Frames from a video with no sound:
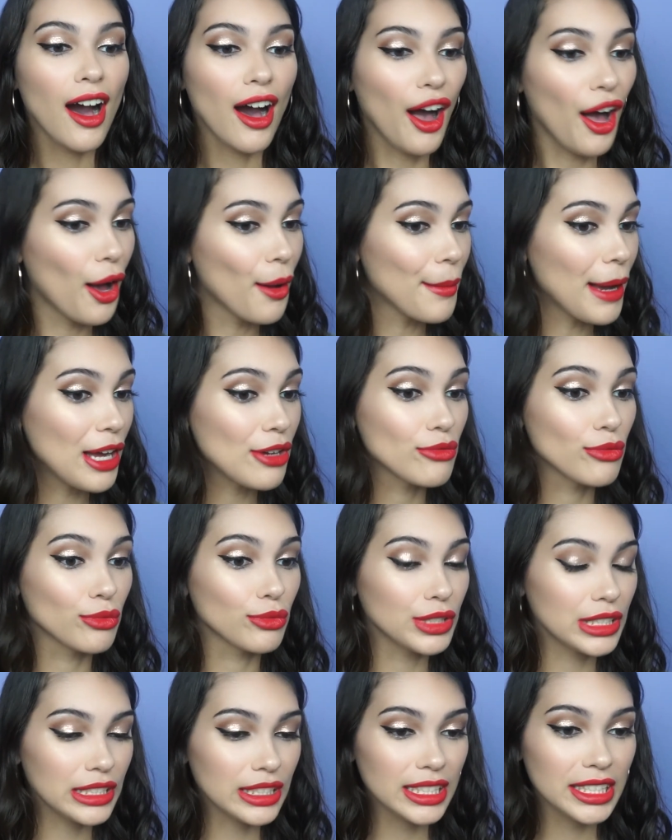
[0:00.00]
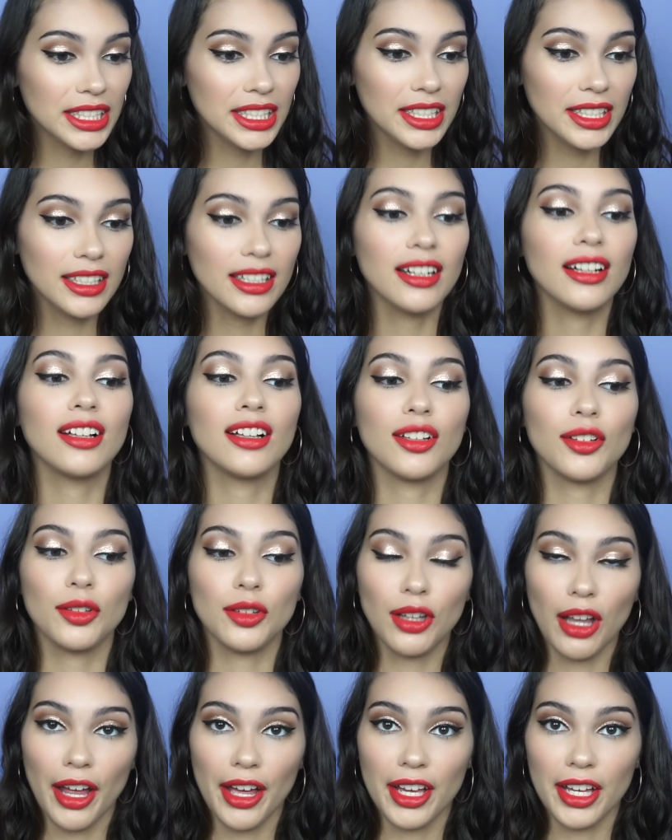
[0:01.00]
I really
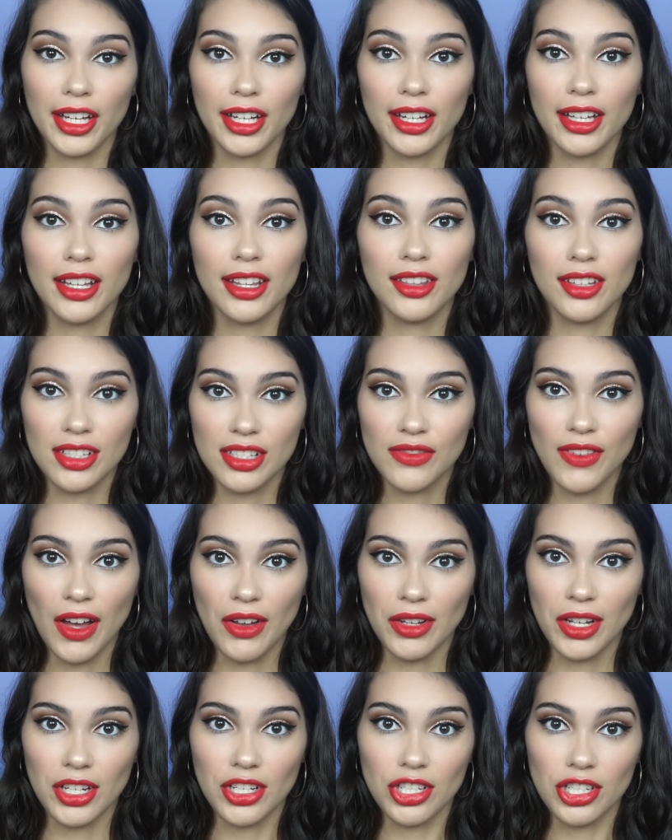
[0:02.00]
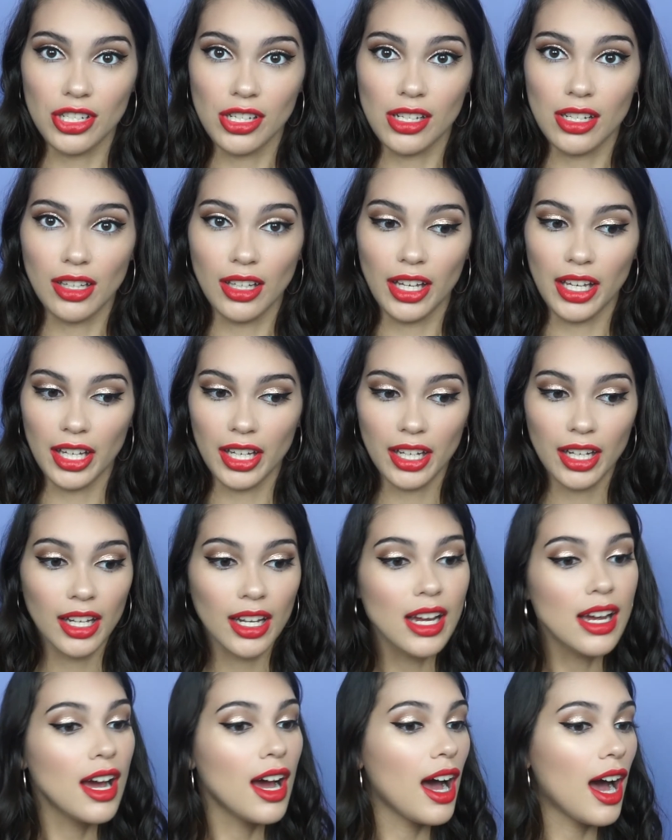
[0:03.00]
like this foundation. Like,
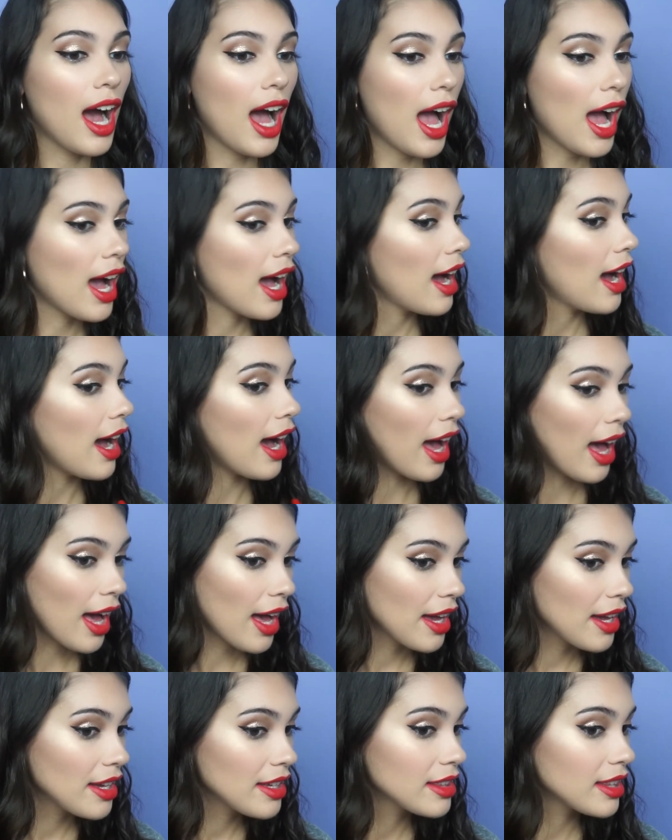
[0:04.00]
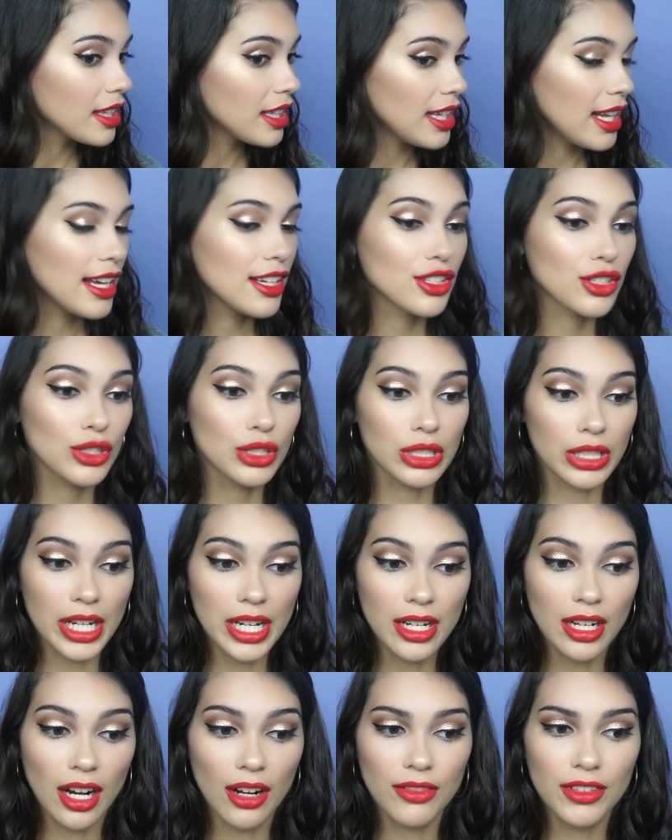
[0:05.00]
I think it has a
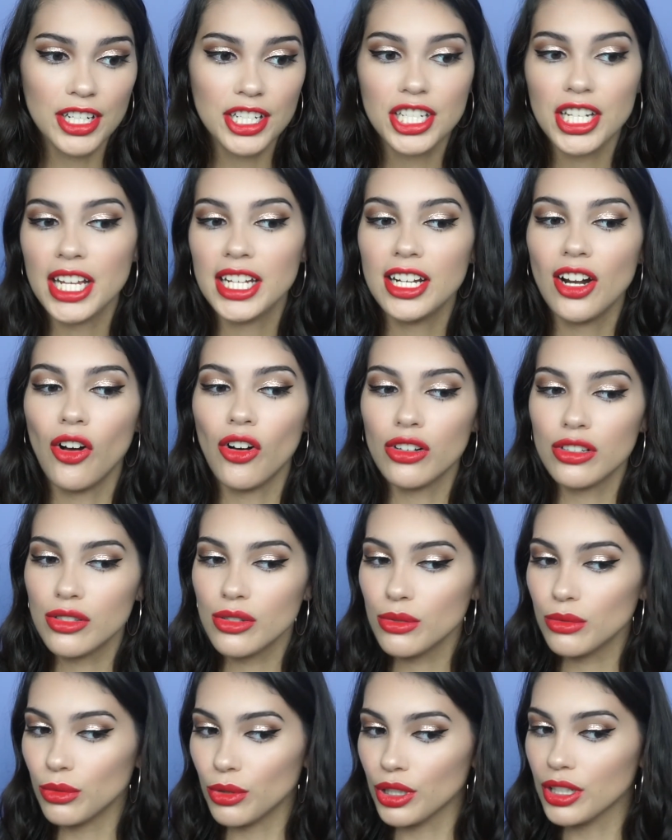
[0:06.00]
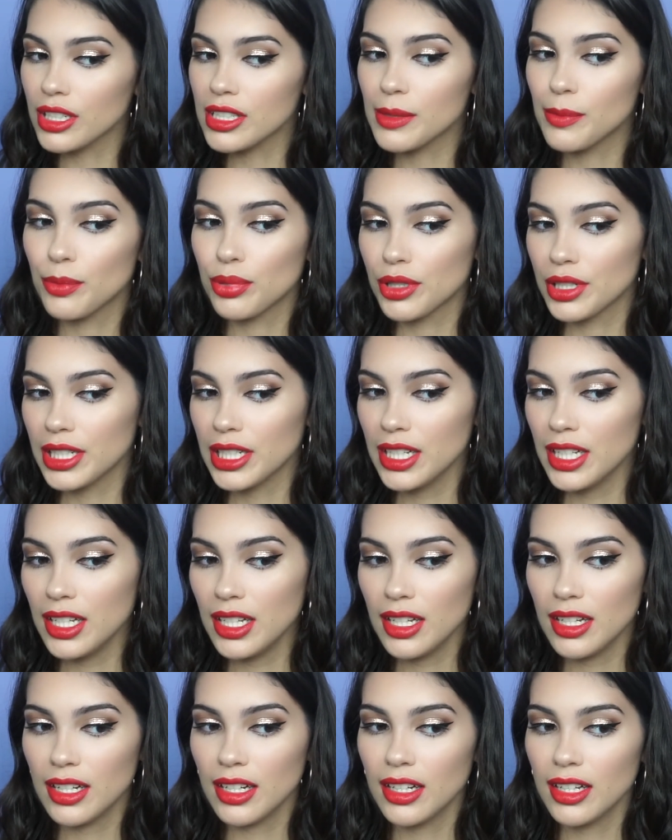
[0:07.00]
great coverage, and it also looks
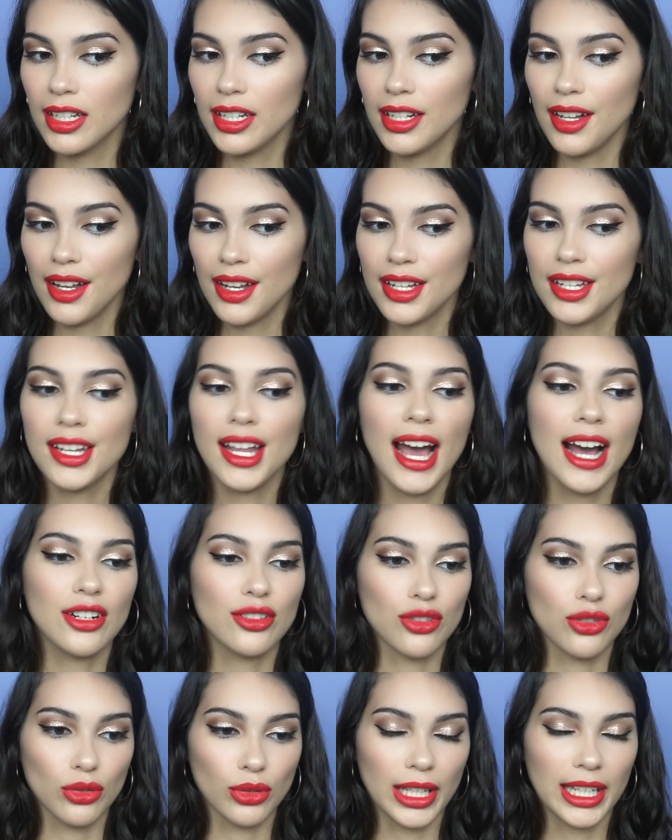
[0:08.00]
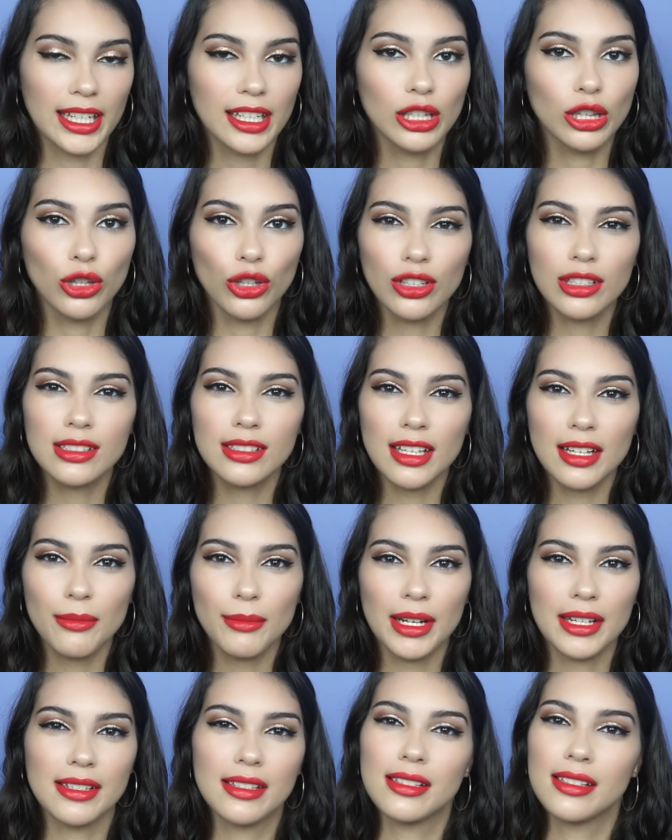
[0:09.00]
pretty natural. Like, it looks like
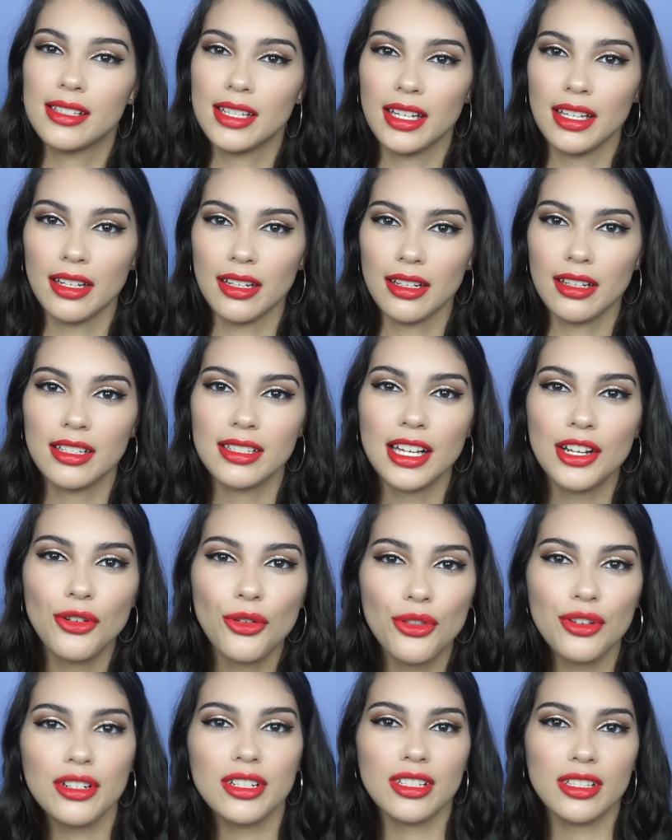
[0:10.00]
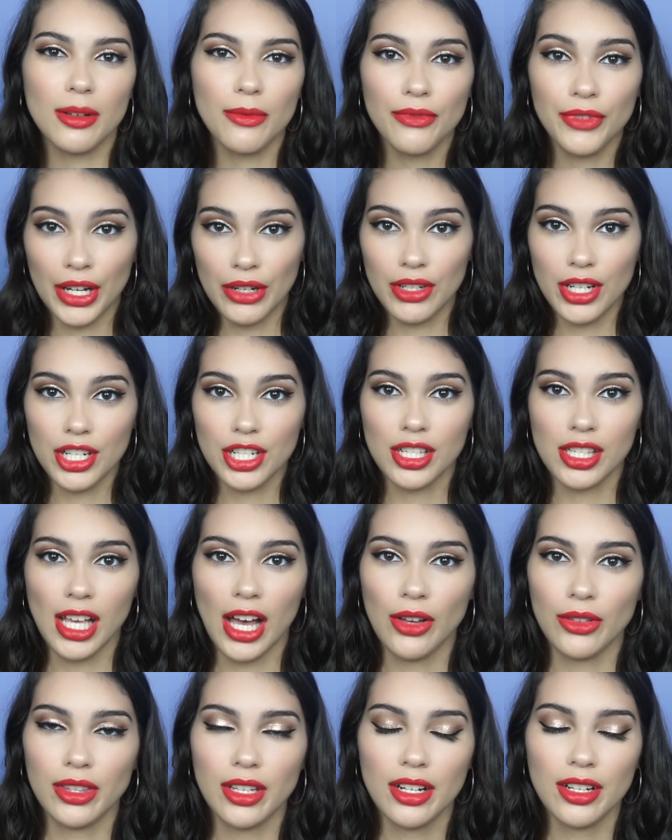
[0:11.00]
my skin. Because I know there are some foundations
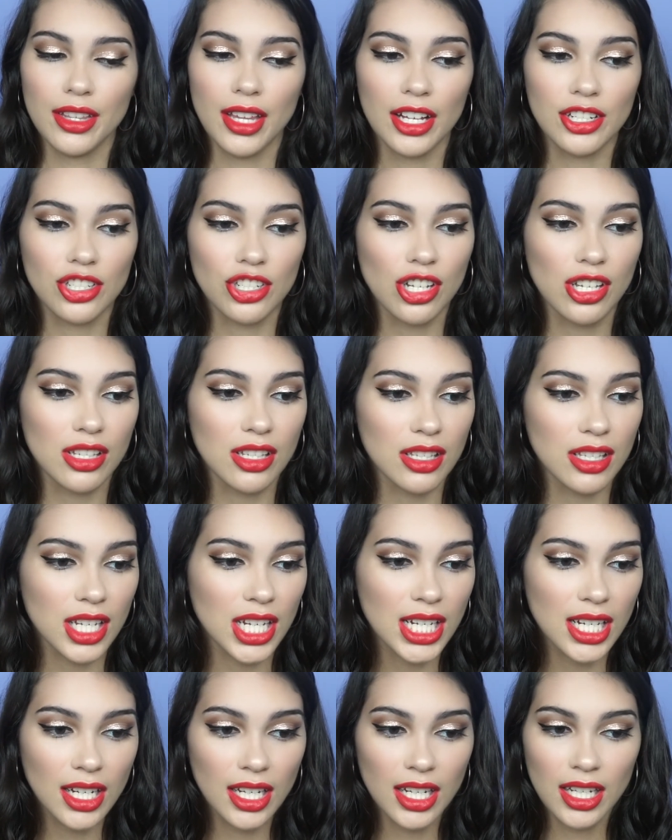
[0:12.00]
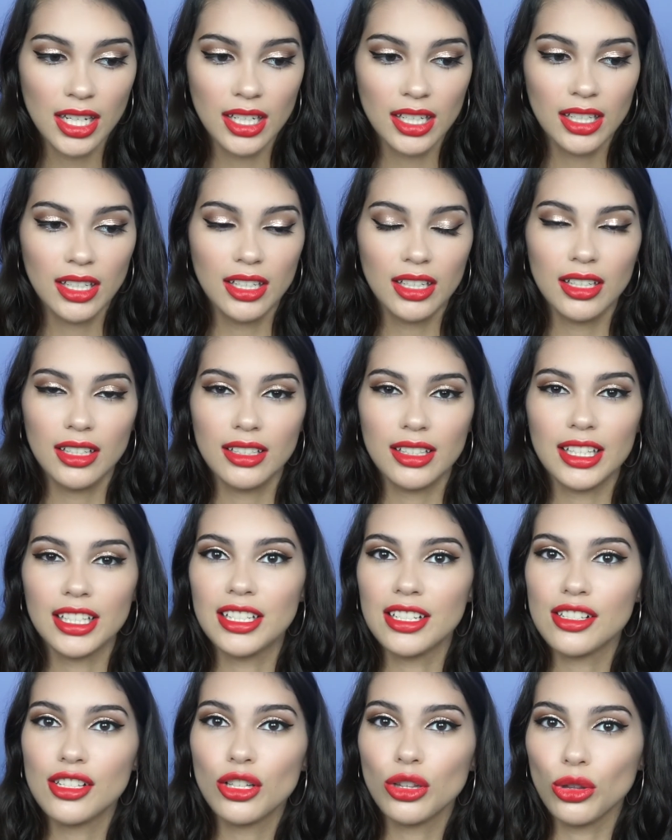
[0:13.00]
out there that just, it
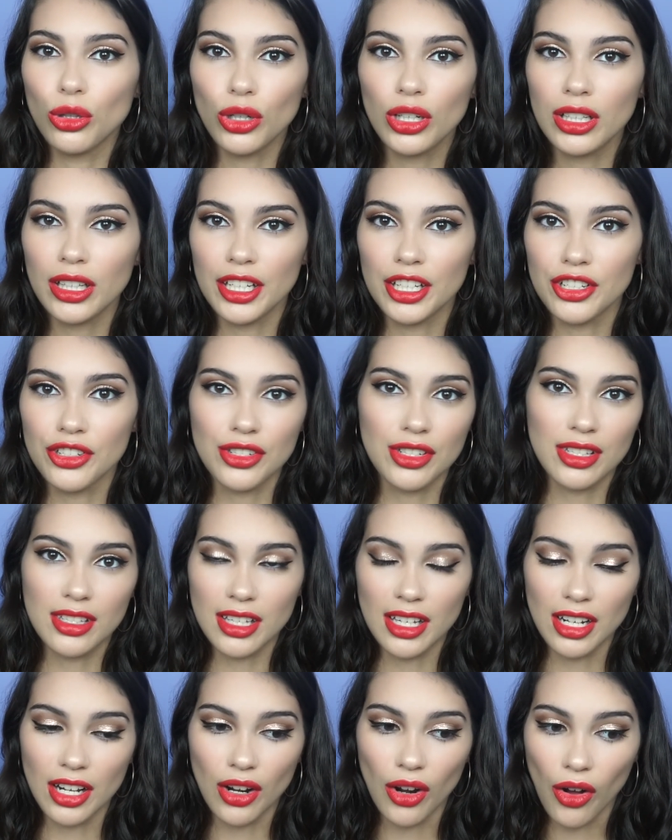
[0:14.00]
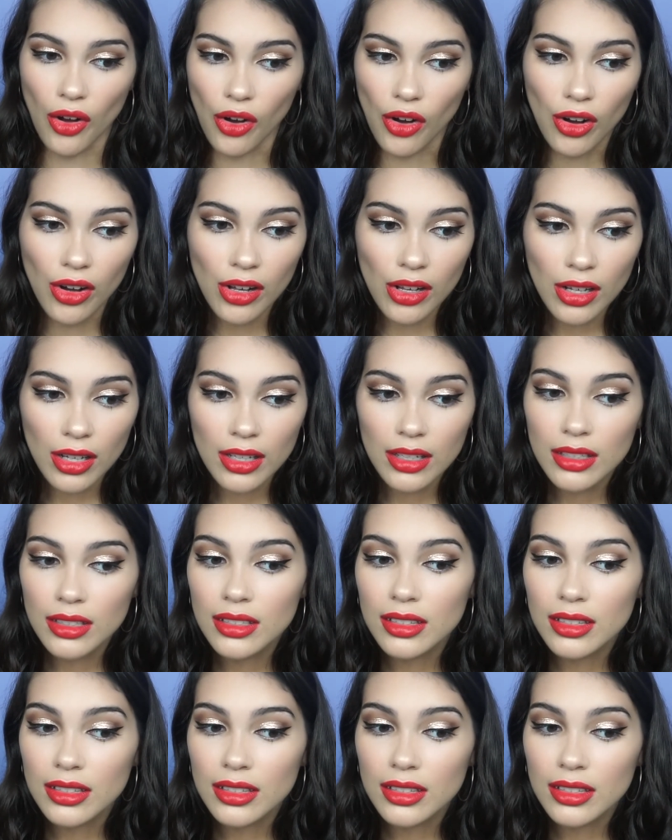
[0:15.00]
doesn't look like your skin at all.